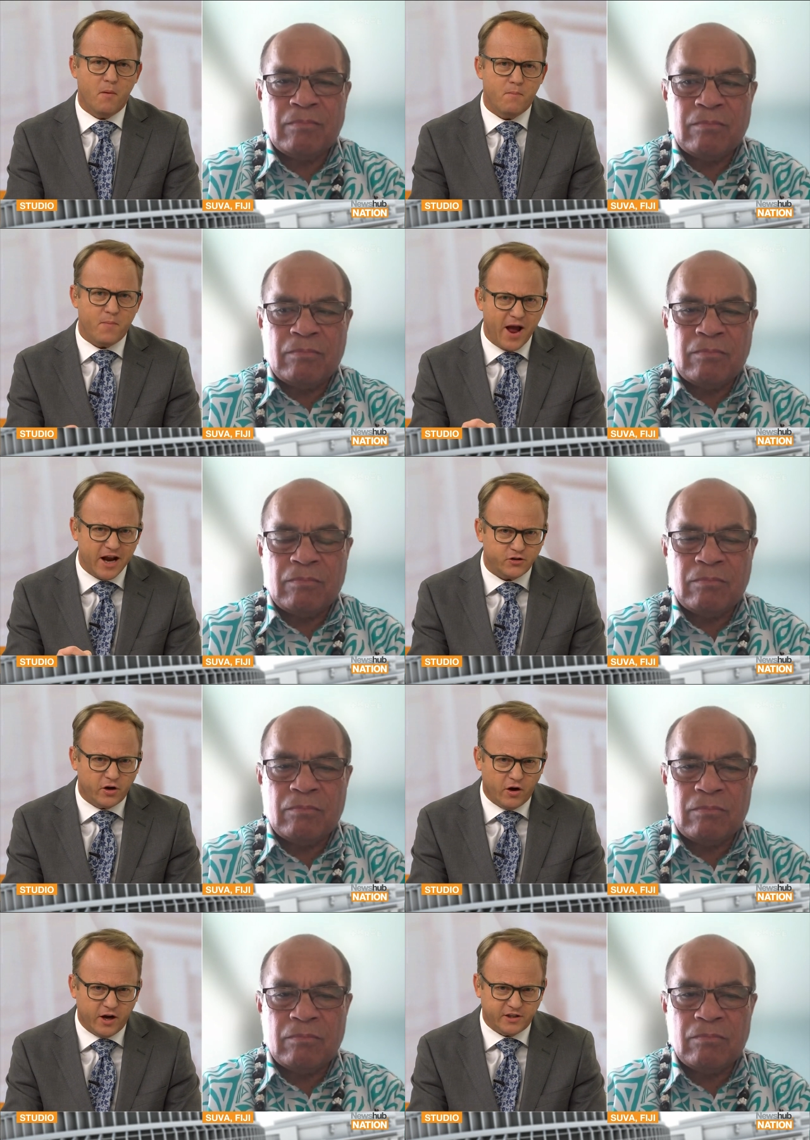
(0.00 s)

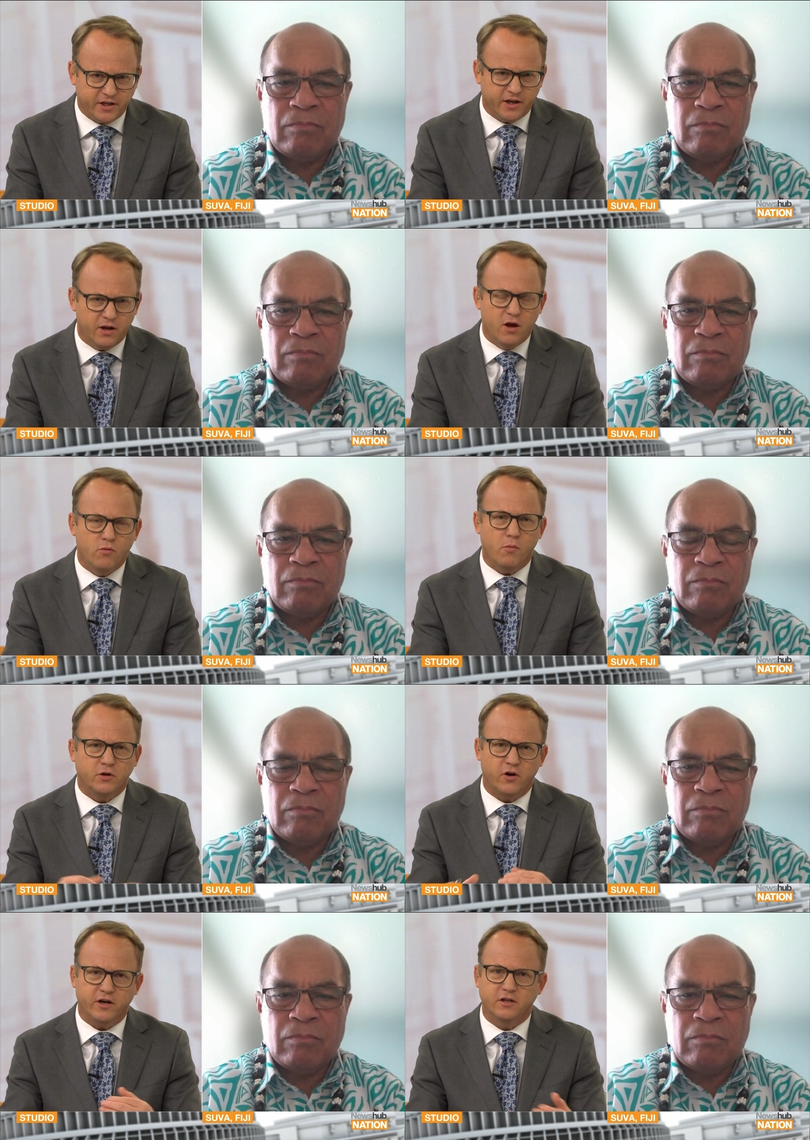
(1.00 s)
Speaker 1: patronising when we're
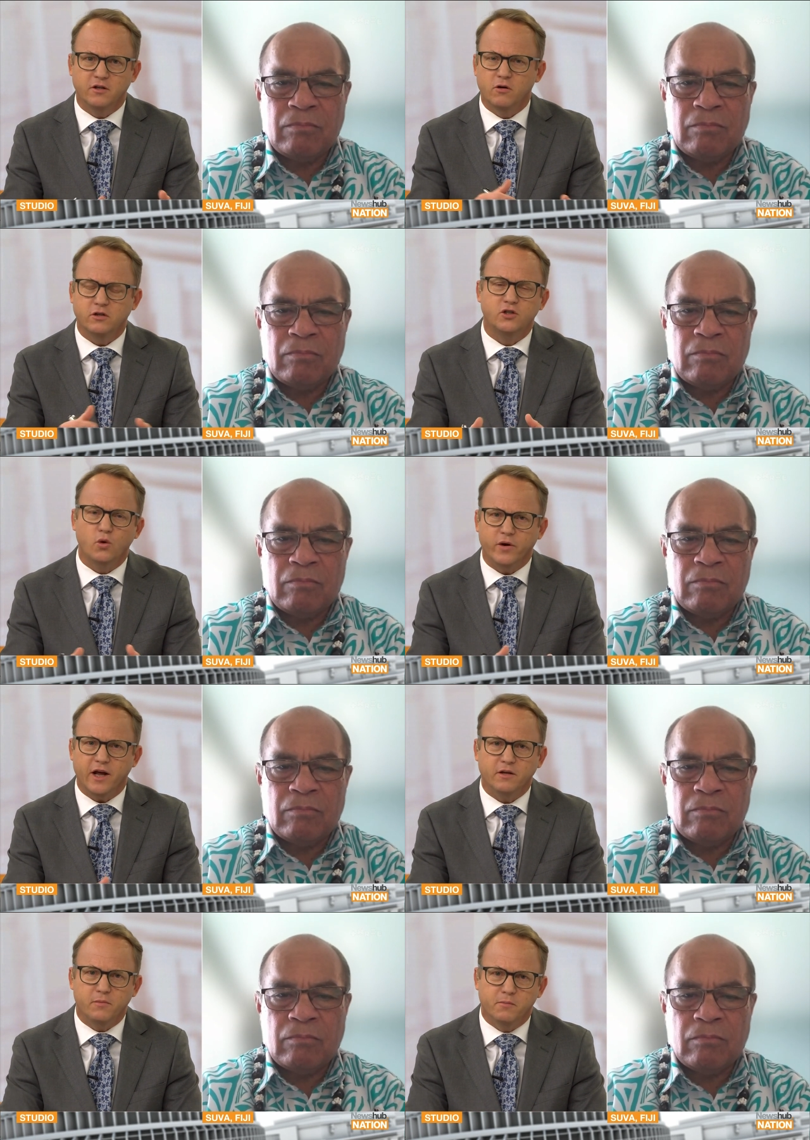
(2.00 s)
trying to sort
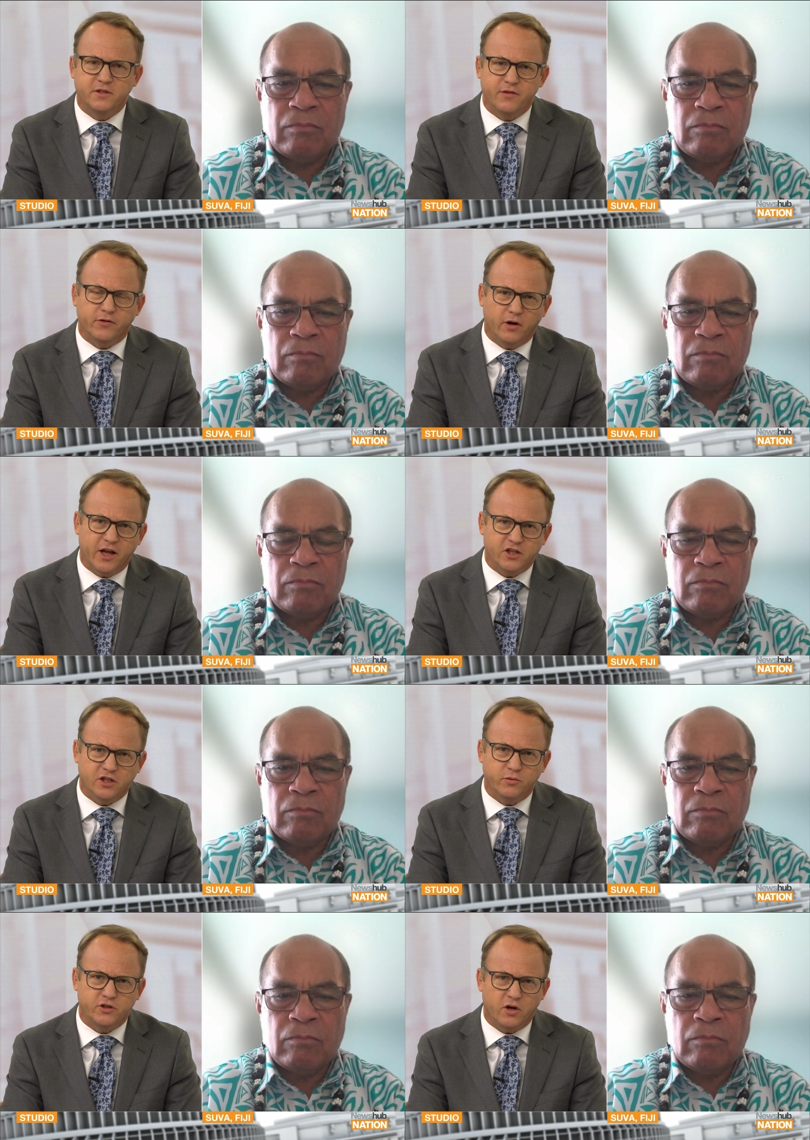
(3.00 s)
out the Pacific relations
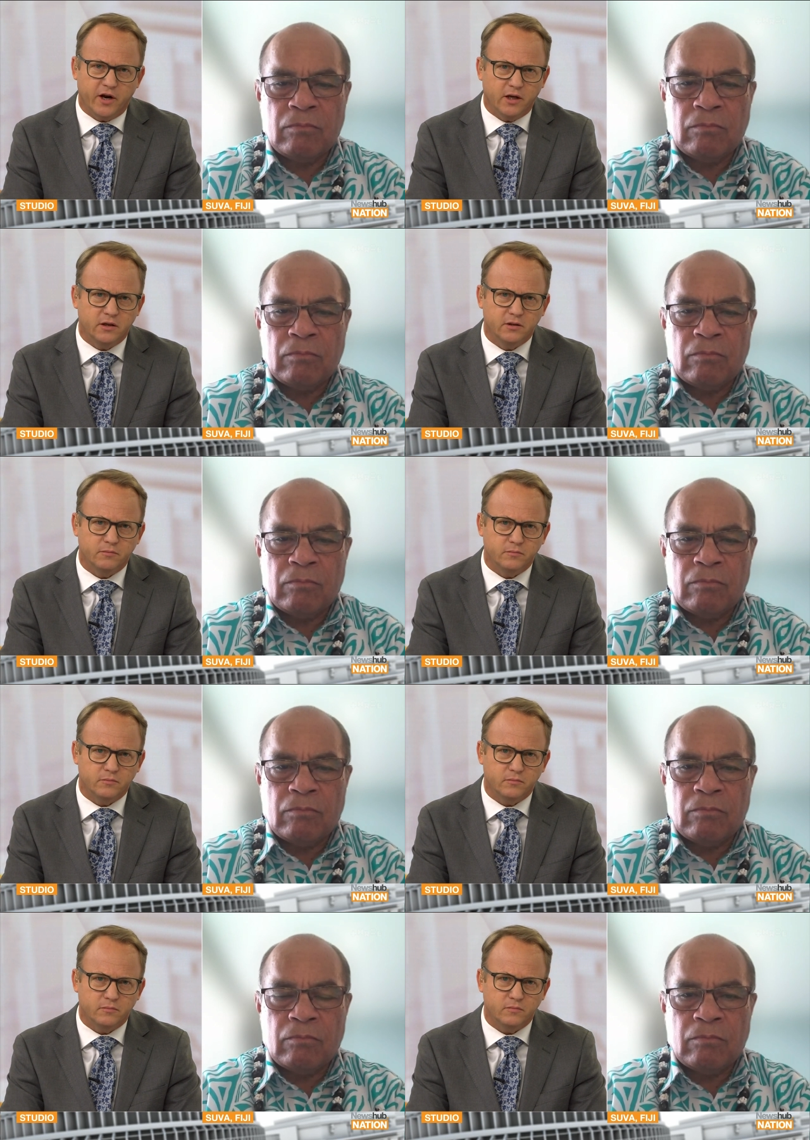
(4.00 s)
with China?
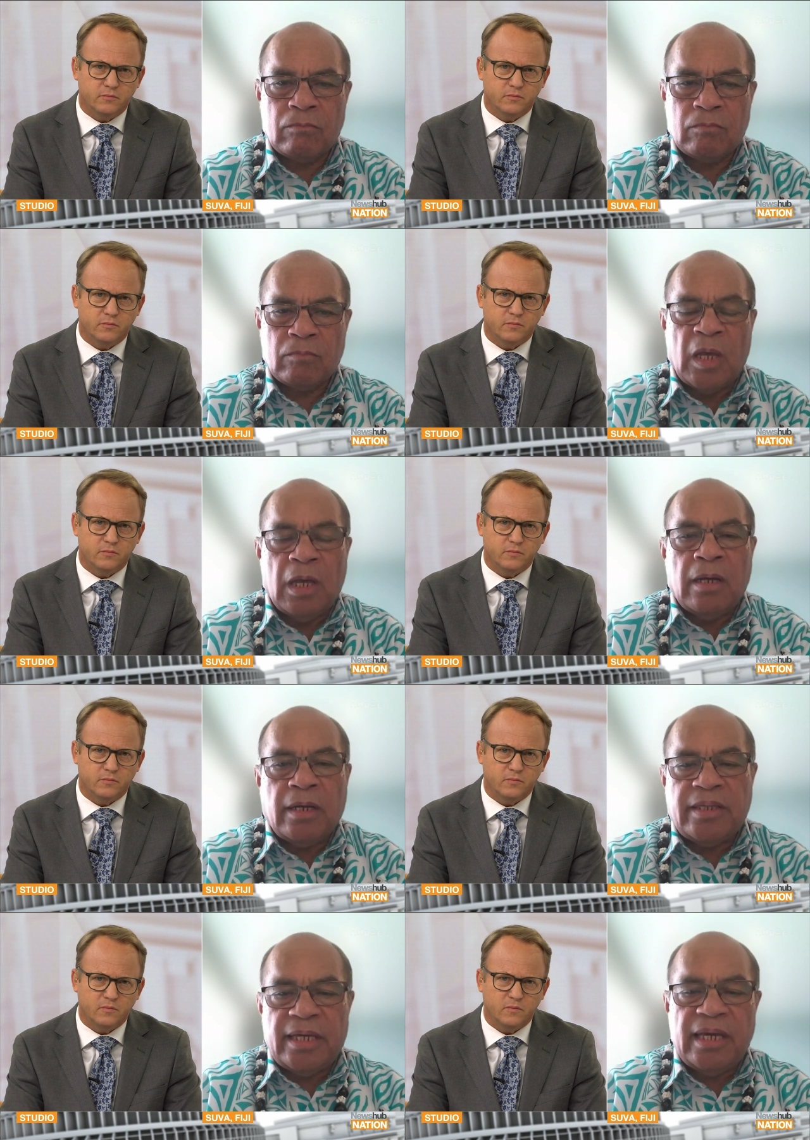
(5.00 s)
Speaker 2: I
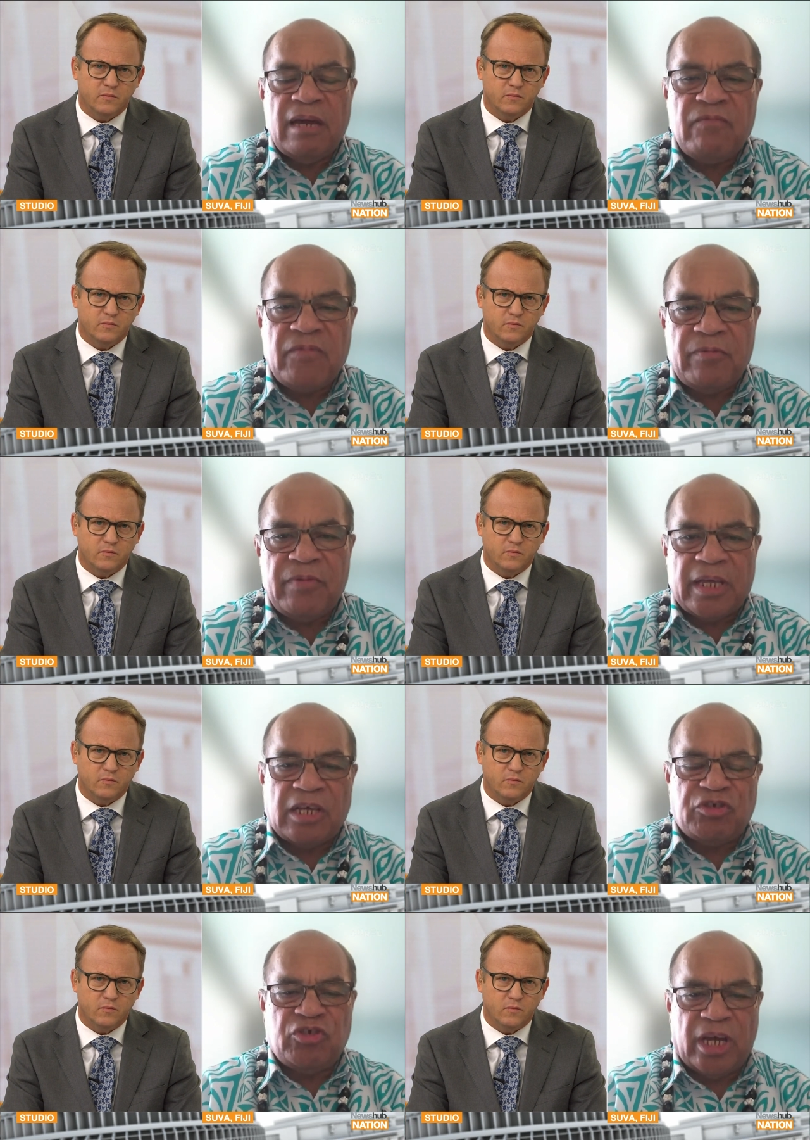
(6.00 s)
think our rhetoric has
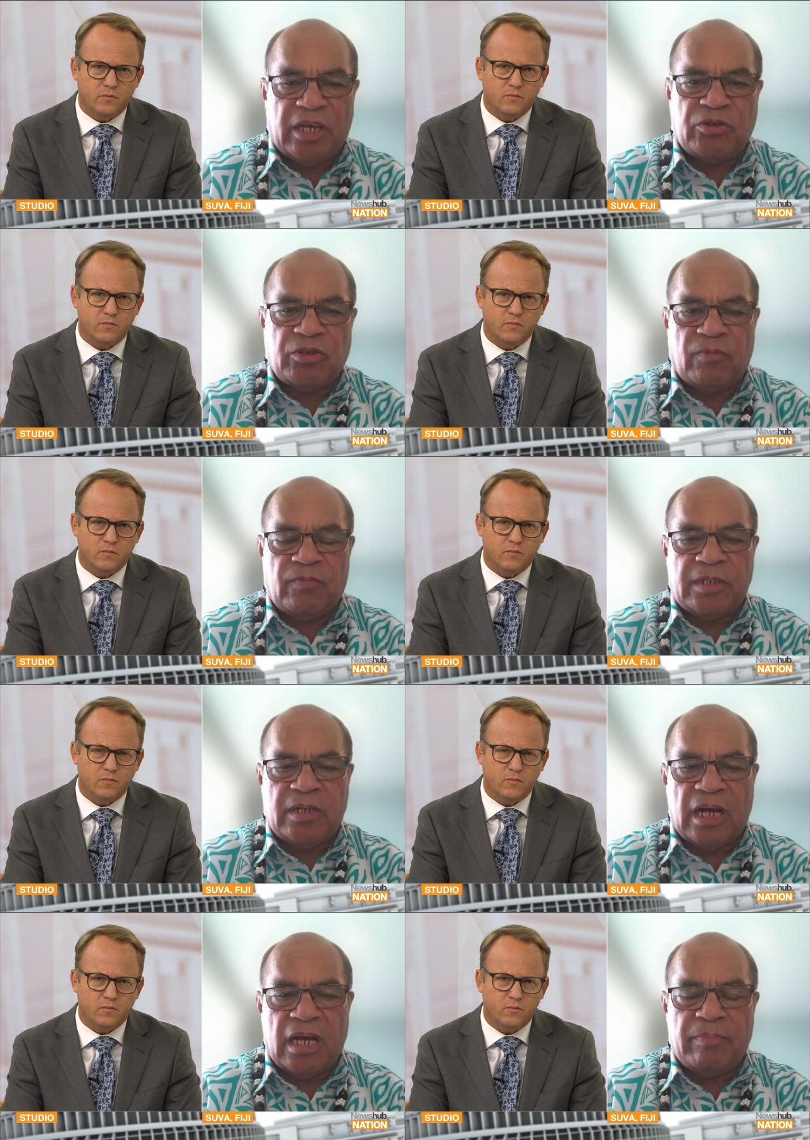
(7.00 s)
changed over time,